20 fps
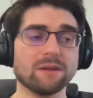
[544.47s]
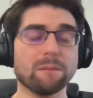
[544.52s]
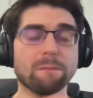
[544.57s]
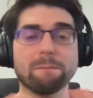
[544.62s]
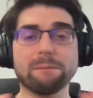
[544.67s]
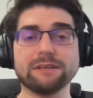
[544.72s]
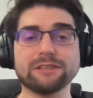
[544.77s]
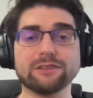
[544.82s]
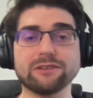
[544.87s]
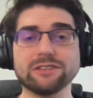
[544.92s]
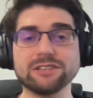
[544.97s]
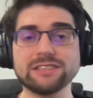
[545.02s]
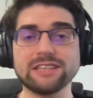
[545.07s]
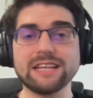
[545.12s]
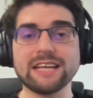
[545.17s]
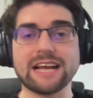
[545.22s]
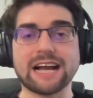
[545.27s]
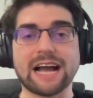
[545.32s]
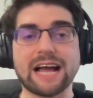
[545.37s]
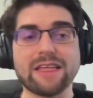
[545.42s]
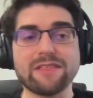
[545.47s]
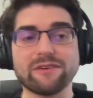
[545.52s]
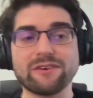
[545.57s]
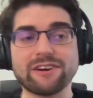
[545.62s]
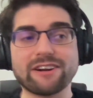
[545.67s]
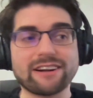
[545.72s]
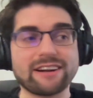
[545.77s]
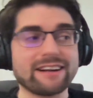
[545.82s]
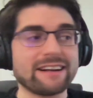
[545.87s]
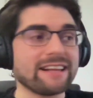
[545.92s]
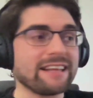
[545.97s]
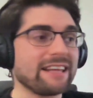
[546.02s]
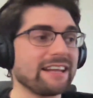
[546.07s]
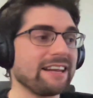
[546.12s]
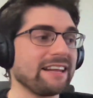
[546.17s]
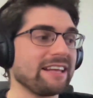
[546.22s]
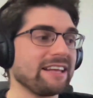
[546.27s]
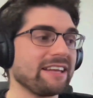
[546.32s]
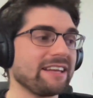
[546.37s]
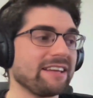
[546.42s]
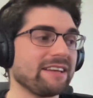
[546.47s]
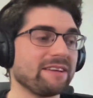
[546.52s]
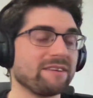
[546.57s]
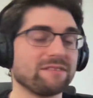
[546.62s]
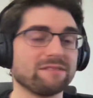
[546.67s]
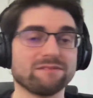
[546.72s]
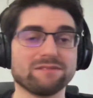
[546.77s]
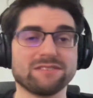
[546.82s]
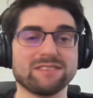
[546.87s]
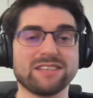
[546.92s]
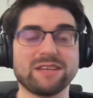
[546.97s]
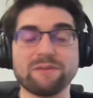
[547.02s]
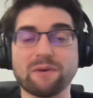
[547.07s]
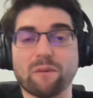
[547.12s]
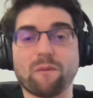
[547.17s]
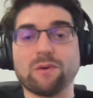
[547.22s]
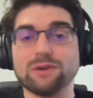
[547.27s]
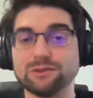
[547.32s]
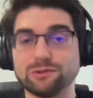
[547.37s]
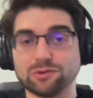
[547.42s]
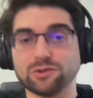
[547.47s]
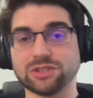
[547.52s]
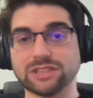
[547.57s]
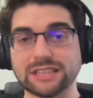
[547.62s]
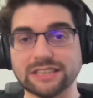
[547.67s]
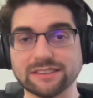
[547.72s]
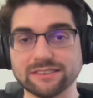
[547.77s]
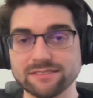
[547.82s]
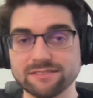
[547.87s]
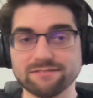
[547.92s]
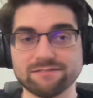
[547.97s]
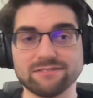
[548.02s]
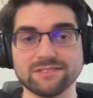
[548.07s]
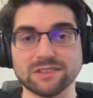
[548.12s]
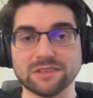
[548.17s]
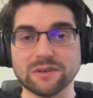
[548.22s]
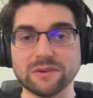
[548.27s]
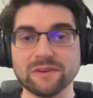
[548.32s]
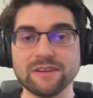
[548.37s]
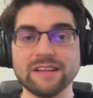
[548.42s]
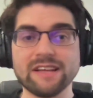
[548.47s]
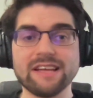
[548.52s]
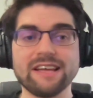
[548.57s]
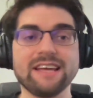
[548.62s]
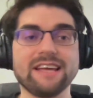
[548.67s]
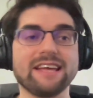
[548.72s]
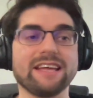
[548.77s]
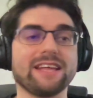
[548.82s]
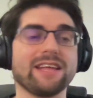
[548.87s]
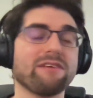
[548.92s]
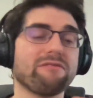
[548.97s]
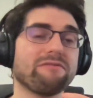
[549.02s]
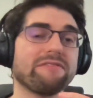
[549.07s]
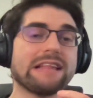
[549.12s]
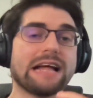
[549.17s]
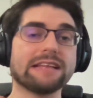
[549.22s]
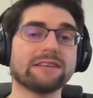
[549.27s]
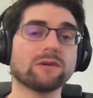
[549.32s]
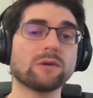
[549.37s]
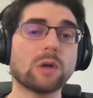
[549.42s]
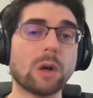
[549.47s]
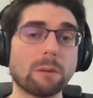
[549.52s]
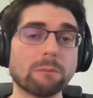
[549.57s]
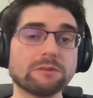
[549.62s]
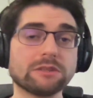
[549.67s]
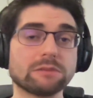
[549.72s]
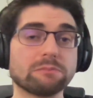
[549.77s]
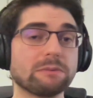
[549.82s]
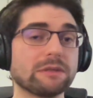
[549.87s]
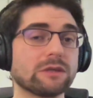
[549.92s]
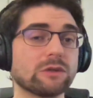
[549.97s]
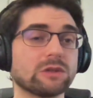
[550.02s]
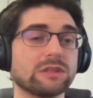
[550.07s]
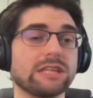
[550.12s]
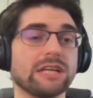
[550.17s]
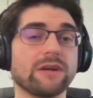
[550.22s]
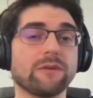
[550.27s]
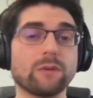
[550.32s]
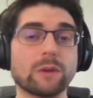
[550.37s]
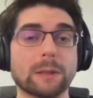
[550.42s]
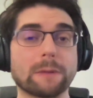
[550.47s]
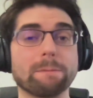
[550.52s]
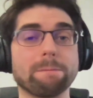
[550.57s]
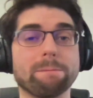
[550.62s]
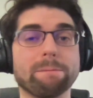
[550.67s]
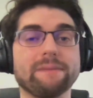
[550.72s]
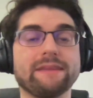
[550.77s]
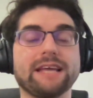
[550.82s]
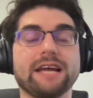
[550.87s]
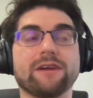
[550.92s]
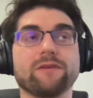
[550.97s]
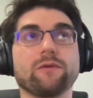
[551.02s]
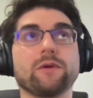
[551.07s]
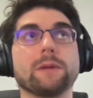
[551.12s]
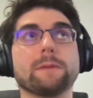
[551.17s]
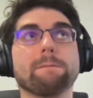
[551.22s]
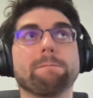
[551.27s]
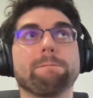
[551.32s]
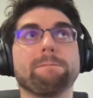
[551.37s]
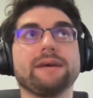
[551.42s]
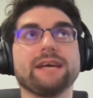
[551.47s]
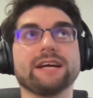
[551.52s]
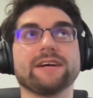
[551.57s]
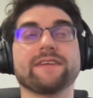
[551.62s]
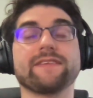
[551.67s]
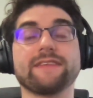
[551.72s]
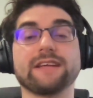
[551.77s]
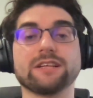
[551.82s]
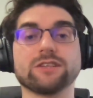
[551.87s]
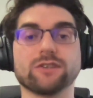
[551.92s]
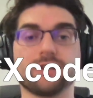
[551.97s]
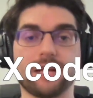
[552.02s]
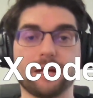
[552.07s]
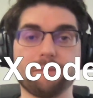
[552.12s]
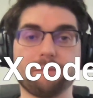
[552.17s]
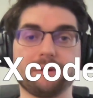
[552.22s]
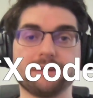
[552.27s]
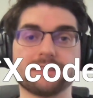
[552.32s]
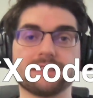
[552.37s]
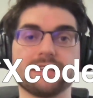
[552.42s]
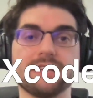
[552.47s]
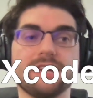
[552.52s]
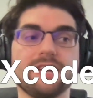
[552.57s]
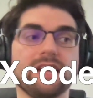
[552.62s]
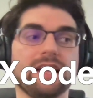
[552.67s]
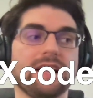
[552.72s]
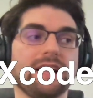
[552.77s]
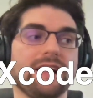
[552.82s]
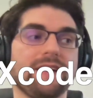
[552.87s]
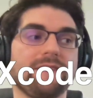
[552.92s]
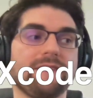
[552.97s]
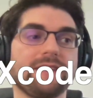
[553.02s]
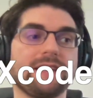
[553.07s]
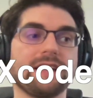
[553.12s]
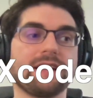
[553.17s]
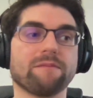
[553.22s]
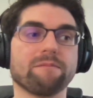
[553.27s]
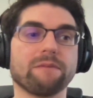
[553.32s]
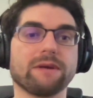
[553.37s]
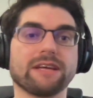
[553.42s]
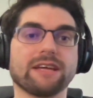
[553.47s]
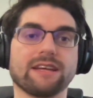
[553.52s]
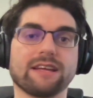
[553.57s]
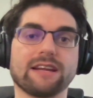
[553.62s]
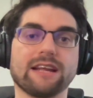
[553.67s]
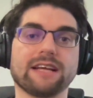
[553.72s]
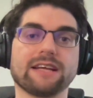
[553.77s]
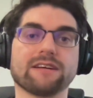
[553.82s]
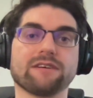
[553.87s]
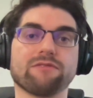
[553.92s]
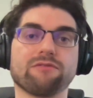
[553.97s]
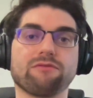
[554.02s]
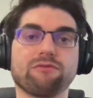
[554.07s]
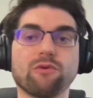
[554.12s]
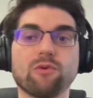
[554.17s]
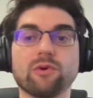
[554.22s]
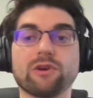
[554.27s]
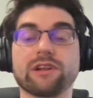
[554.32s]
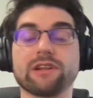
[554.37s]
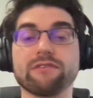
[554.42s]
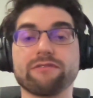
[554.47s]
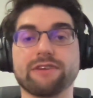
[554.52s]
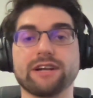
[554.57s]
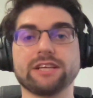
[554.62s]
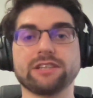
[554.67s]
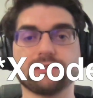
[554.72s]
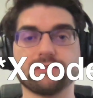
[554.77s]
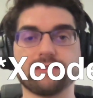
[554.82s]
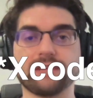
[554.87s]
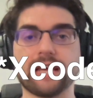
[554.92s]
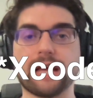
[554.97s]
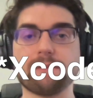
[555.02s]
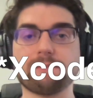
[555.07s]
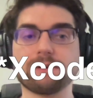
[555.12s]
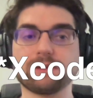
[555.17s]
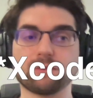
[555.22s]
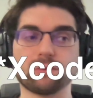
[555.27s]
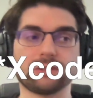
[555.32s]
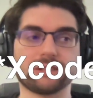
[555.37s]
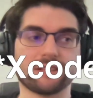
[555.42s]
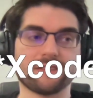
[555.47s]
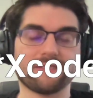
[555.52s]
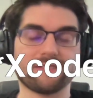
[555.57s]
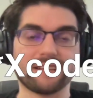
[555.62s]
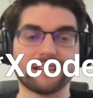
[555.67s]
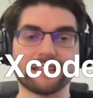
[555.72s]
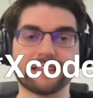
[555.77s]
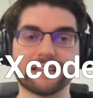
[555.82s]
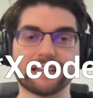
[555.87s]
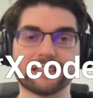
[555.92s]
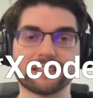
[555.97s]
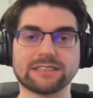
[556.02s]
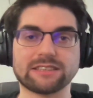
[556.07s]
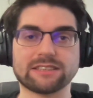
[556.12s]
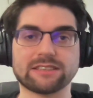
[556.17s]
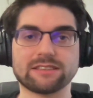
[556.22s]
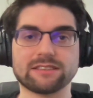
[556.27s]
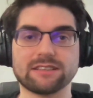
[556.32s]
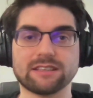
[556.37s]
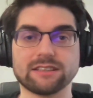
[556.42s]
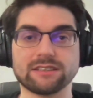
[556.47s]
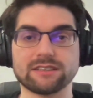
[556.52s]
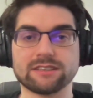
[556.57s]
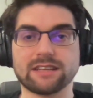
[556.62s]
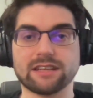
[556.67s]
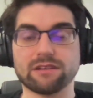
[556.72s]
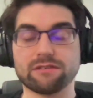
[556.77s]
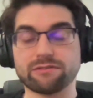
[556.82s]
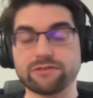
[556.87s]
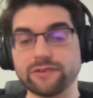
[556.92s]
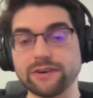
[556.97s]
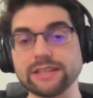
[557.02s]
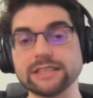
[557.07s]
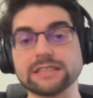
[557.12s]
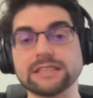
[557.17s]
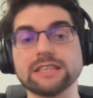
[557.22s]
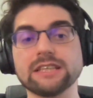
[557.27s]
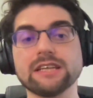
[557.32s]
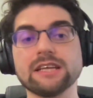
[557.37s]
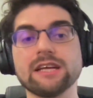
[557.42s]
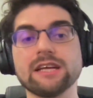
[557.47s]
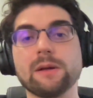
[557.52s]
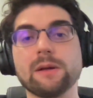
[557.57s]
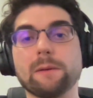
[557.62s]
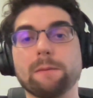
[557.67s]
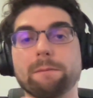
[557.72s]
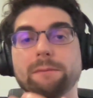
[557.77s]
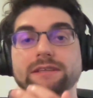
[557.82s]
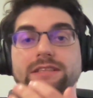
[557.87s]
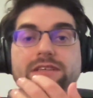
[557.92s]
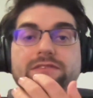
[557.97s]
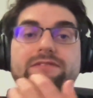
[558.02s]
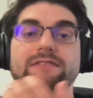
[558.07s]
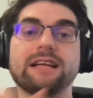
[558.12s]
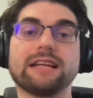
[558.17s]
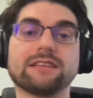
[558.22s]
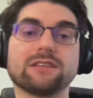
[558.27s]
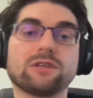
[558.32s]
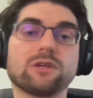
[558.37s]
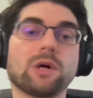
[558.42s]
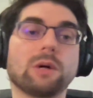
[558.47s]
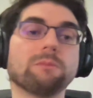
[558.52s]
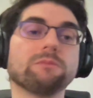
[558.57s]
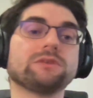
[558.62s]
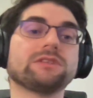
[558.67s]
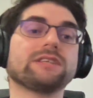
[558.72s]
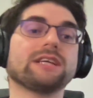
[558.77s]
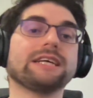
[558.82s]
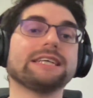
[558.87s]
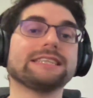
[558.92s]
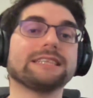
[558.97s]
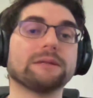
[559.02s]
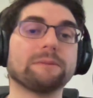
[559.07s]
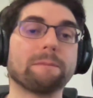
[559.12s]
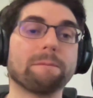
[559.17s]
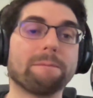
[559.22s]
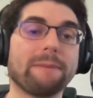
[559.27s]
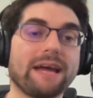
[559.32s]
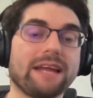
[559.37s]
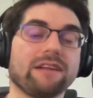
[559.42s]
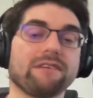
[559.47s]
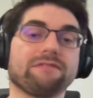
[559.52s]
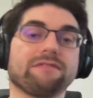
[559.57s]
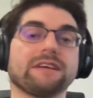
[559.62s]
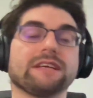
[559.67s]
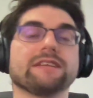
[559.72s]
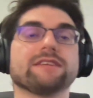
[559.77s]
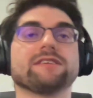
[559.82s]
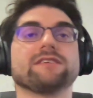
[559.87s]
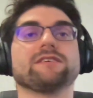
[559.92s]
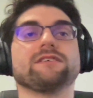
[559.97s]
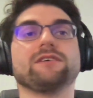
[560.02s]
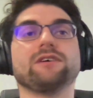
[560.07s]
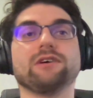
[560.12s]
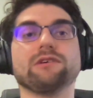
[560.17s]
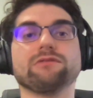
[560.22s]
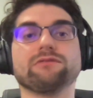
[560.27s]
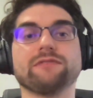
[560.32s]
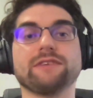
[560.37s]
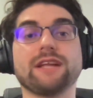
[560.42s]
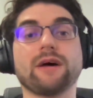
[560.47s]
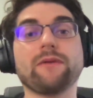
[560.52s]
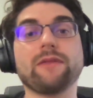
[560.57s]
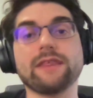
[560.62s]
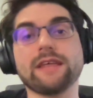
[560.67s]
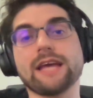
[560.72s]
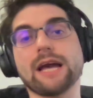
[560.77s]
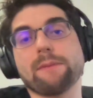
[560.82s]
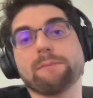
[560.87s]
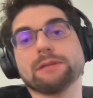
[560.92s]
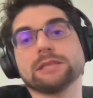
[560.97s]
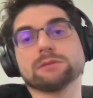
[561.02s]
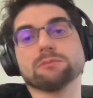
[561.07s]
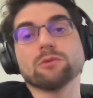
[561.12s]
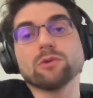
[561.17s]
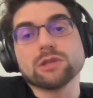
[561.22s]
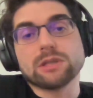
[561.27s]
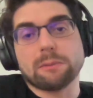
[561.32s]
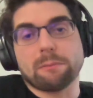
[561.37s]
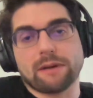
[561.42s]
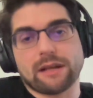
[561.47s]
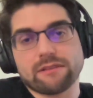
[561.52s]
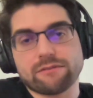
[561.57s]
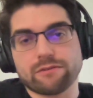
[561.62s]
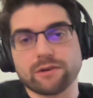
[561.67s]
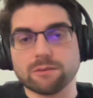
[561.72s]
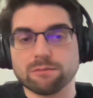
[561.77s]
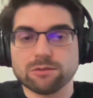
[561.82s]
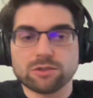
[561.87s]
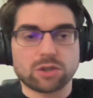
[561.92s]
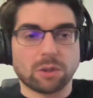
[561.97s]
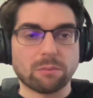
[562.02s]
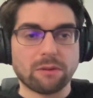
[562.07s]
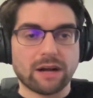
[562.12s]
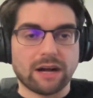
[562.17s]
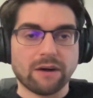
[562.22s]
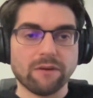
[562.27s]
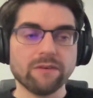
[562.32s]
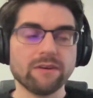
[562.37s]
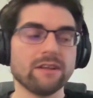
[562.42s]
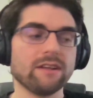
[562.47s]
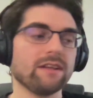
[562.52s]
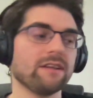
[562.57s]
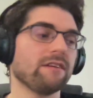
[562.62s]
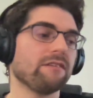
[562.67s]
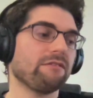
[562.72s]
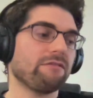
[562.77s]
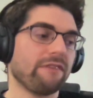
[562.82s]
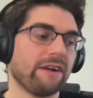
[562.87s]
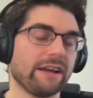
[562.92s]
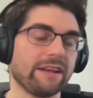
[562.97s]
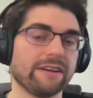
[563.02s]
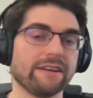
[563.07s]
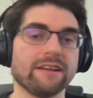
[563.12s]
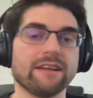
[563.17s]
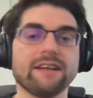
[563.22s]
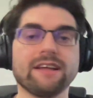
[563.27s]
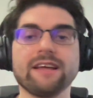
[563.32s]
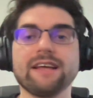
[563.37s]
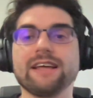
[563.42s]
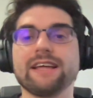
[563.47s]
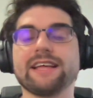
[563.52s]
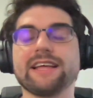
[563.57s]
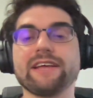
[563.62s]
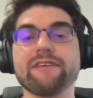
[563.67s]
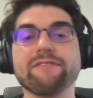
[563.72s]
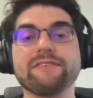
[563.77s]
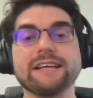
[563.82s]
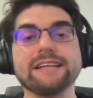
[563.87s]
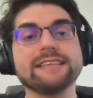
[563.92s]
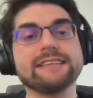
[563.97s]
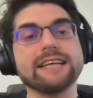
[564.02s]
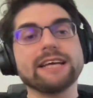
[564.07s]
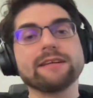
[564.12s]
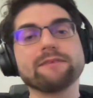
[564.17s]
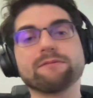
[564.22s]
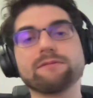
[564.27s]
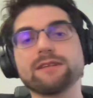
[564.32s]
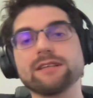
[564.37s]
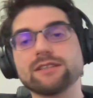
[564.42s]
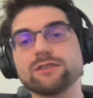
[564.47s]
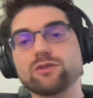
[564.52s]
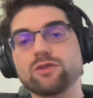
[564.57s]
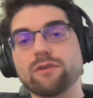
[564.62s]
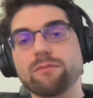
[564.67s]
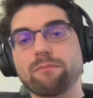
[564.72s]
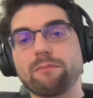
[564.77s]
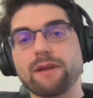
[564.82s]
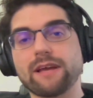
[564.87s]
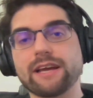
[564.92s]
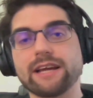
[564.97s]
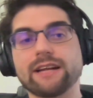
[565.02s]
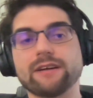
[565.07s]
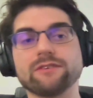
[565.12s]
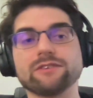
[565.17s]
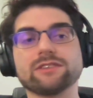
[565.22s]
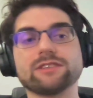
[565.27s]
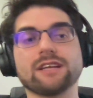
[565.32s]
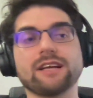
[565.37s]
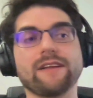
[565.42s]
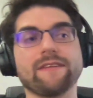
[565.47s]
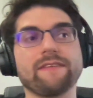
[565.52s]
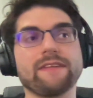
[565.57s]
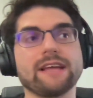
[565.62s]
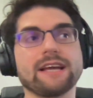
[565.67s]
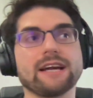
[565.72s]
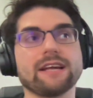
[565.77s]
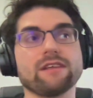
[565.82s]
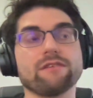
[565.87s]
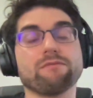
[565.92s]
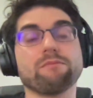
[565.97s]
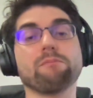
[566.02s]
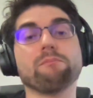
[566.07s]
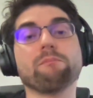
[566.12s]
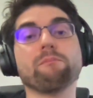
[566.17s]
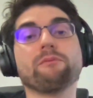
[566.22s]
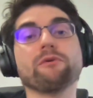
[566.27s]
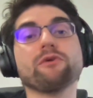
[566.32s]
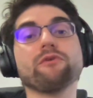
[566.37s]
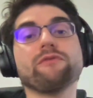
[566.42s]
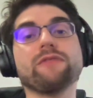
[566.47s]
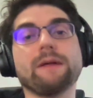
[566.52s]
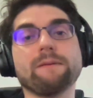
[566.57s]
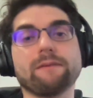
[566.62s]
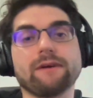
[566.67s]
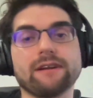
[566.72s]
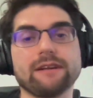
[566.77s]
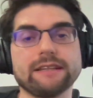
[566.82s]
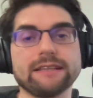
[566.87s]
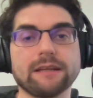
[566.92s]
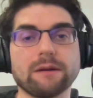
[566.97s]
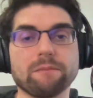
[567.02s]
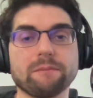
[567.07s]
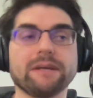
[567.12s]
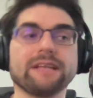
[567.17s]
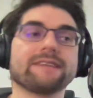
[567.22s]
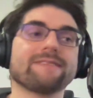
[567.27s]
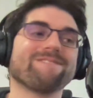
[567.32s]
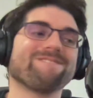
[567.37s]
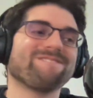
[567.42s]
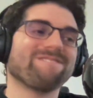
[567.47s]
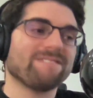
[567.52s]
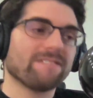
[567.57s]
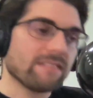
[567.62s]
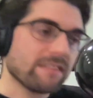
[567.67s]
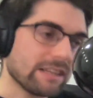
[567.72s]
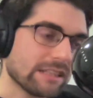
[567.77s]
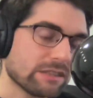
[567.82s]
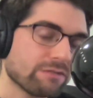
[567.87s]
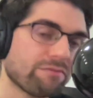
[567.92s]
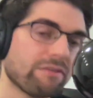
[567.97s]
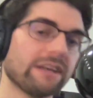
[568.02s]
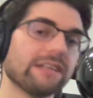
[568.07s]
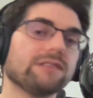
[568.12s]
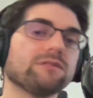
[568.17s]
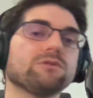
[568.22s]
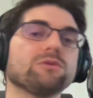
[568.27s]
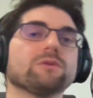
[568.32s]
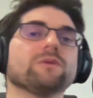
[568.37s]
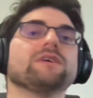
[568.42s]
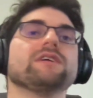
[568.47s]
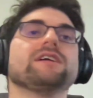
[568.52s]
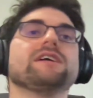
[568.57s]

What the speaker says: but honestly, I don't really even want to see it, If that comes because they are doing bigger things on iPad and they are making like a full refresh of the iPad, which I think that's kind of crazy. But if that comes as a benefit of now the app is multi-platform somehow, fine. If they take the Swift playgrounds and they can improve them a little bit, that's fine too.